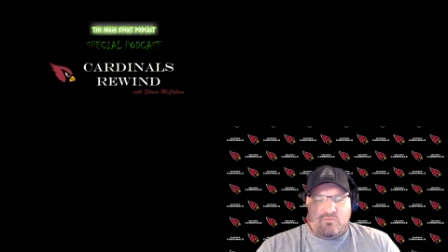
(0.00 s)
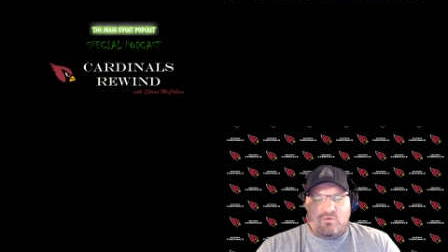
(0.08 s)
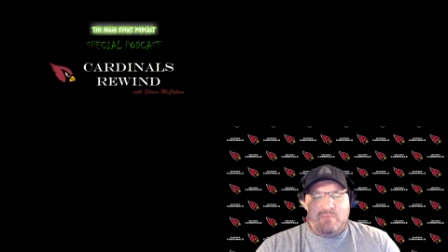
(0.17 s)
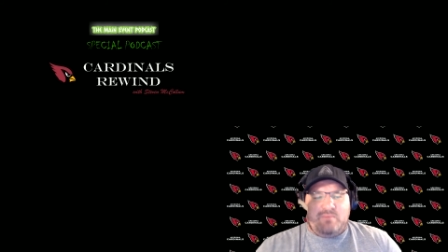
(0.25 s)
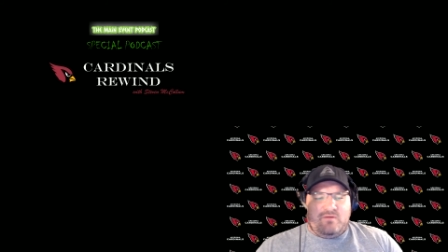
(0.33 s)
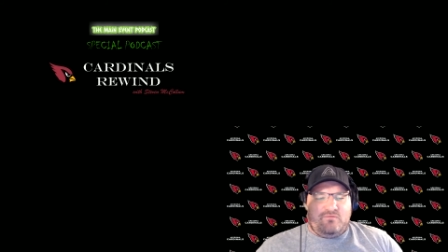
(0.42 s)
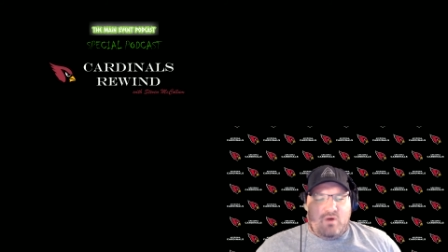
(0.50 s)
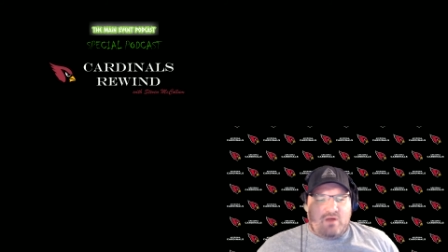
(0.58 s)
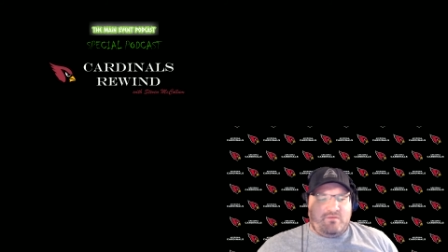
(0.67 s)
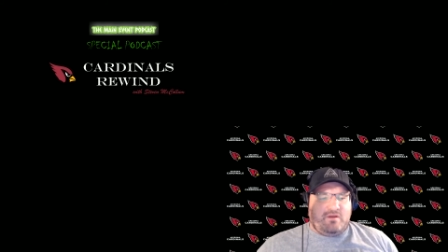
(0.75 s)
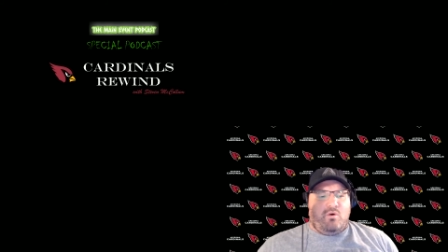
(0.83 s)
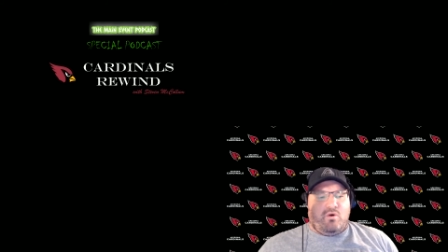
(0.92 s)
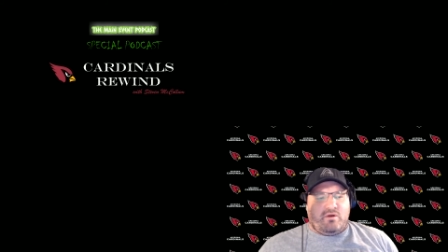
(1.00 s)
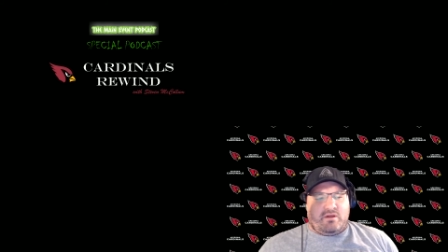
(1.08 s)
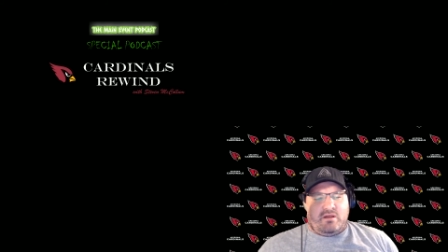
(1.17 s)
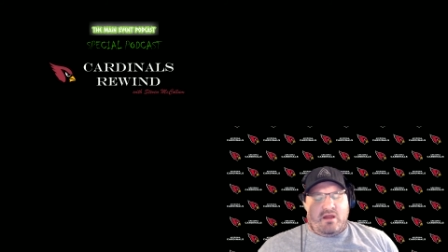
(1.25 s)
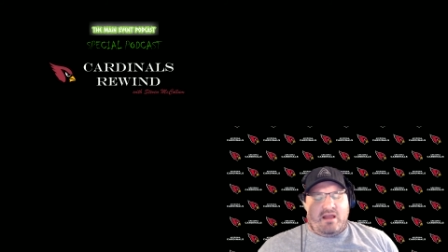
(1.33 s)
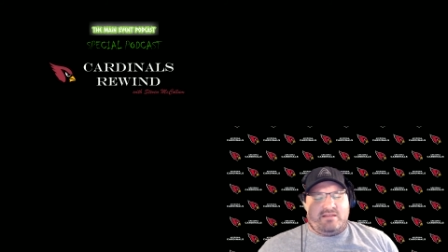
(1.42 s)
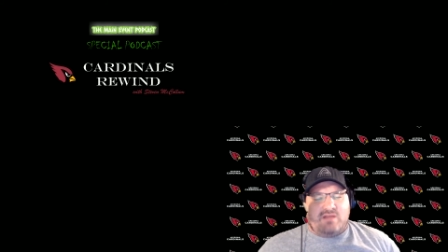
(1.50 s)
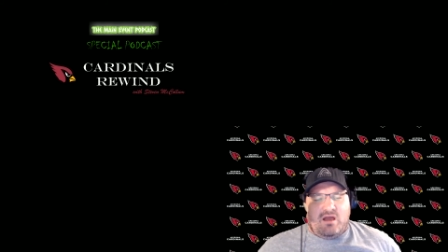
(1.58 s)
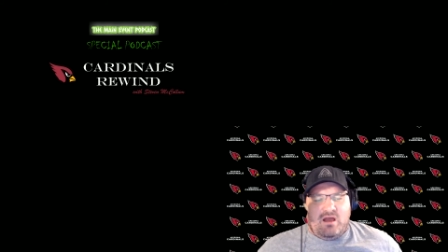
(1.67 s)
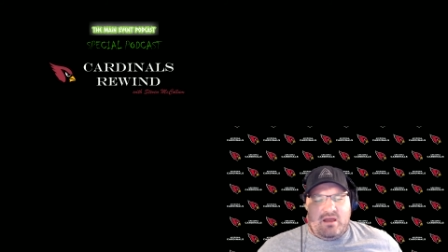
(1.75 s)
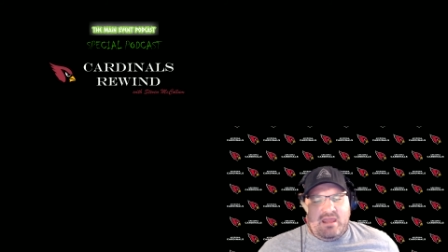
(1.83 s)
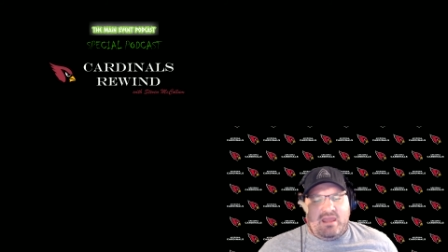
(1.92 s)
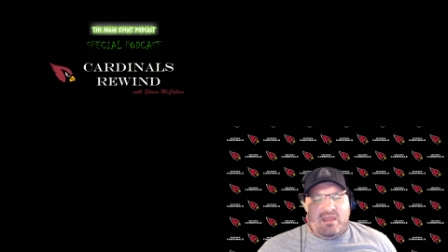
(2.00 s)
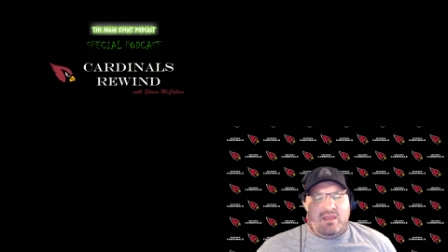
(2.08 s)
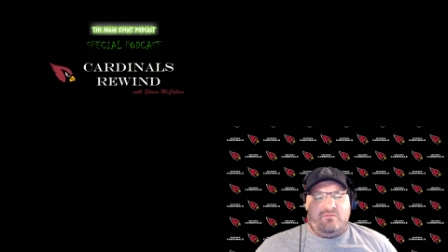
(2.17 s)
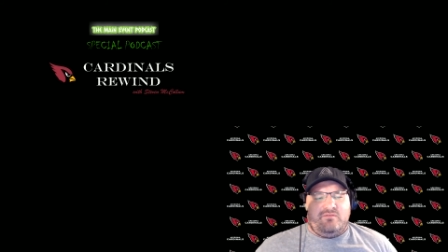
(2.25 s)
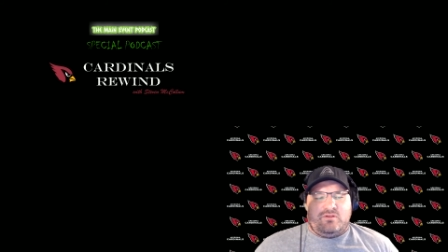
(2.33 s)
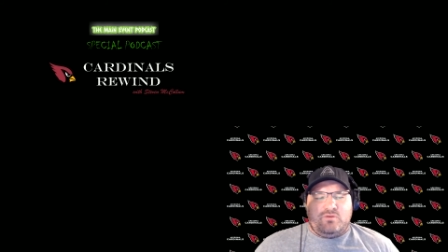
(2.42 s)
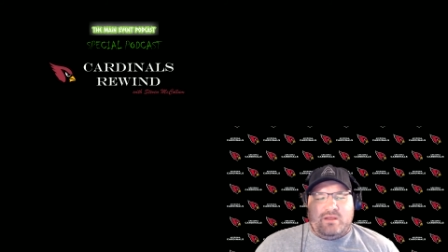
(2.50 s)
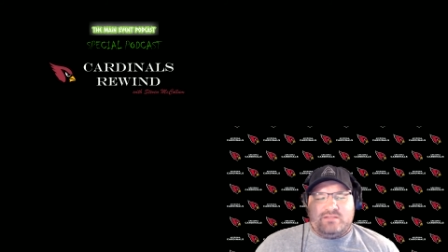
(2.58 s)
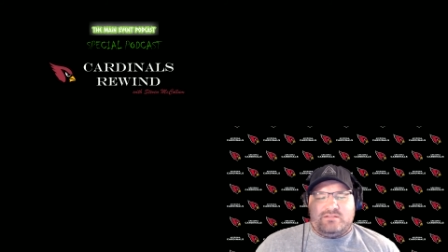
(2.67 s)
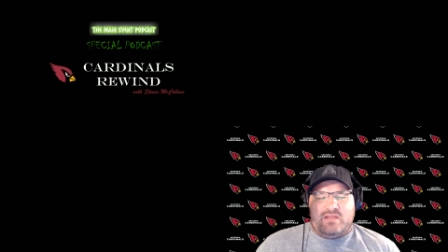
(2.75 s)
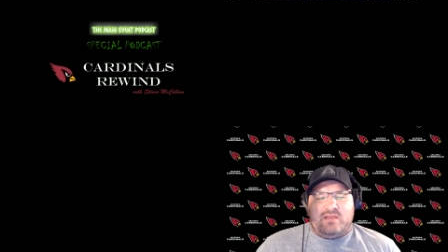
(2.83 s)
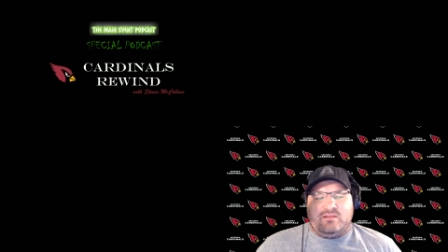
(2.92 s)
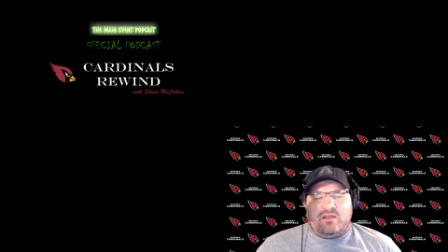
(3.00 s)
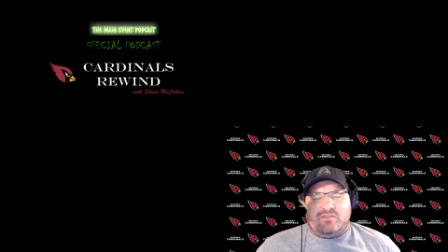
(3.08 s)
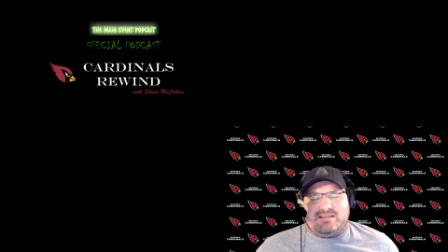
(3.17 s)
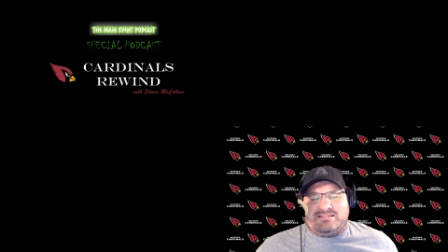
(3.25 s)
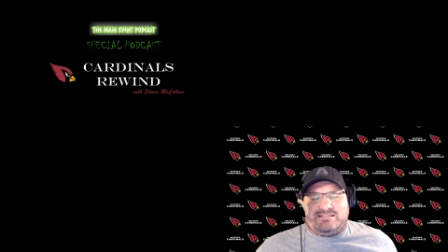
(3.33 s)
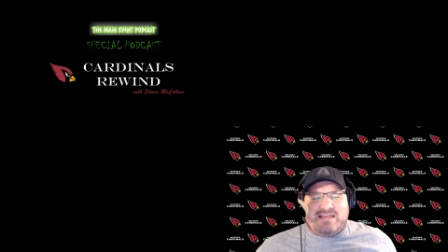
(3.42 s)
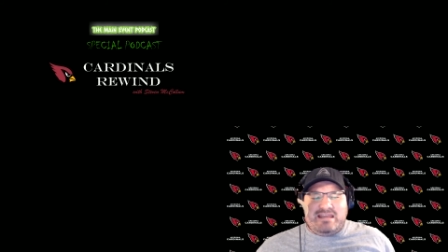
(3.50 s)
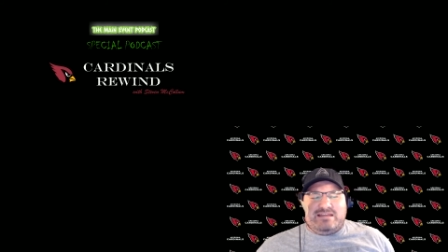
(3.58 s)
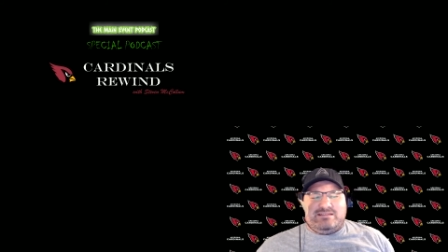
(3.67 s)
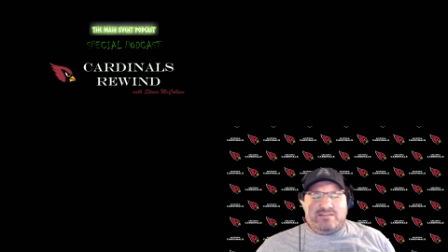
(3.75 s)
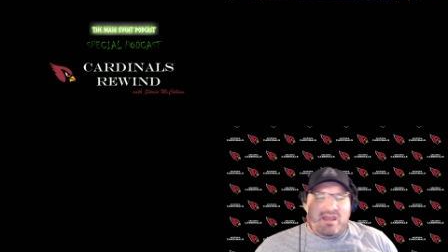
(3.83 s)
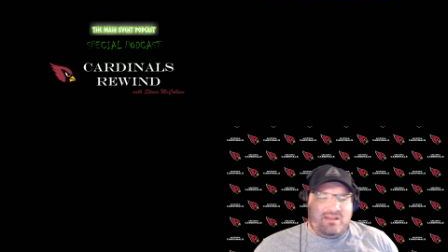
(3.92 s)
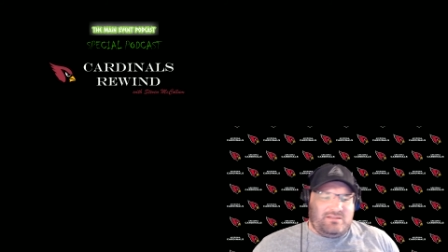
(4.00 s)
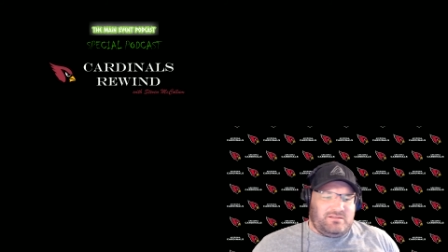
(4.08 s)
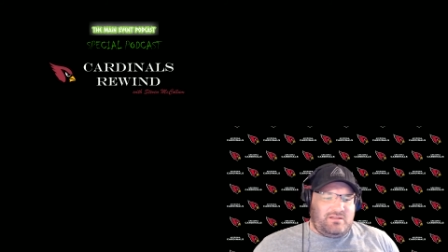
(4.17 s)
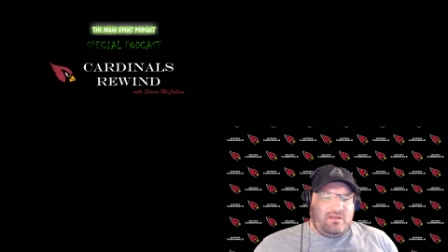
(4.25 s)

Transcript: Right before I recorded, I saw a retweet saying that the second test